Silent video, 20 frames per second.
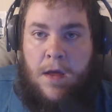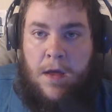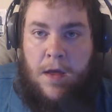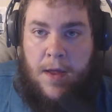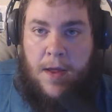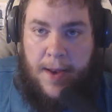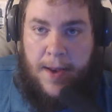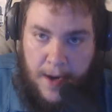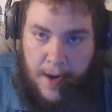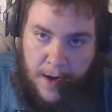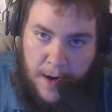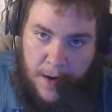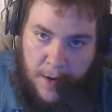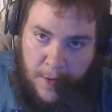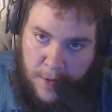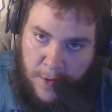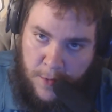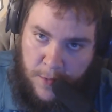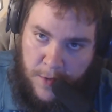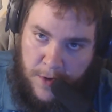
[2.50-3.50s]
Hello
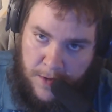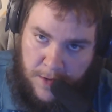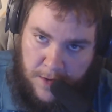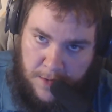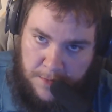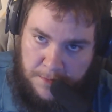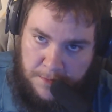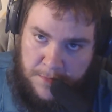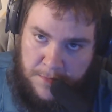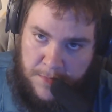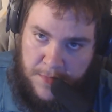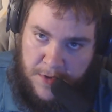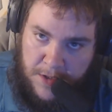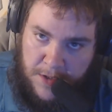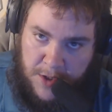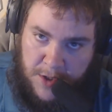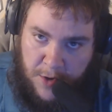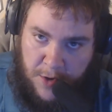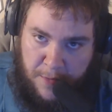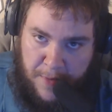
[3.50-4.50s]
and welcome
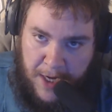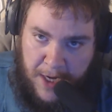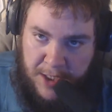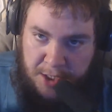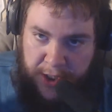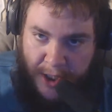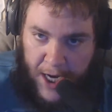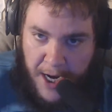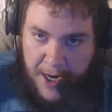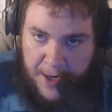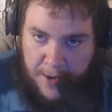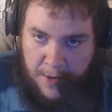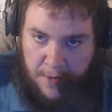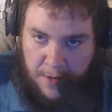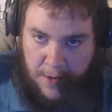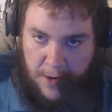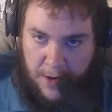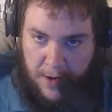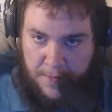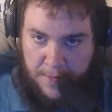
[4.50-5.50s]
to my
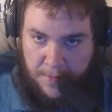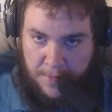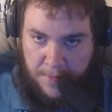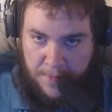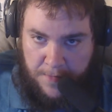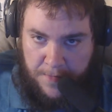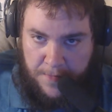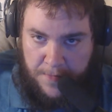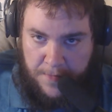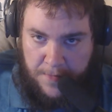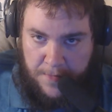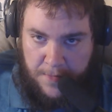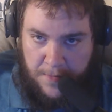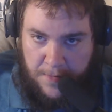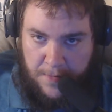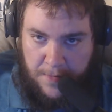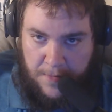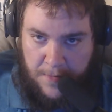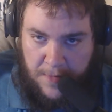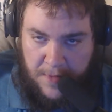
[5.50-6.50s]
channel.
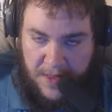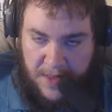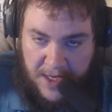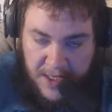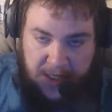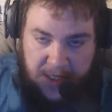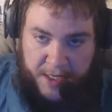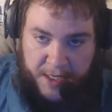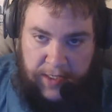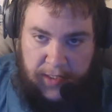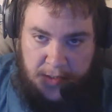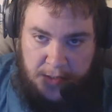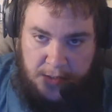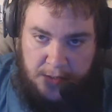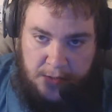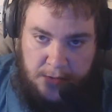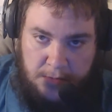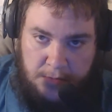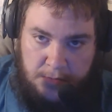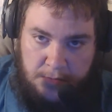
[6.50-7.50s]
This
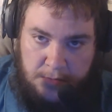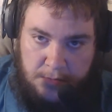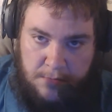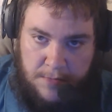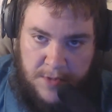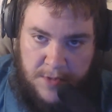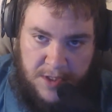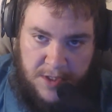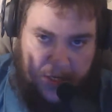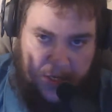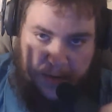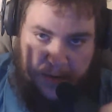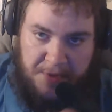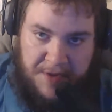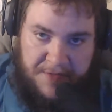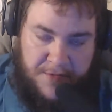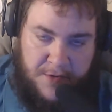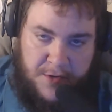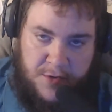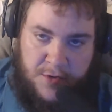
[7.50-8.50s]
is just gonna be
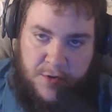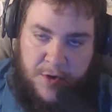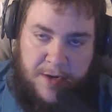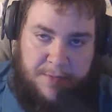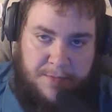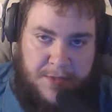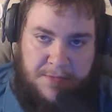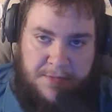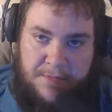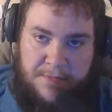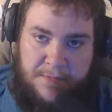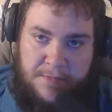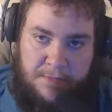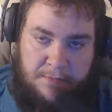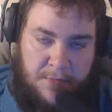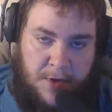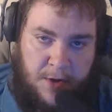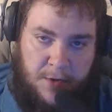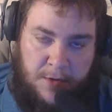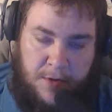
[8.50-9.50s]
for streams,
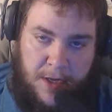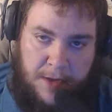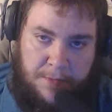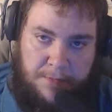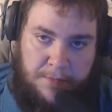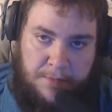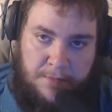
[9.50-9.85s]
literally.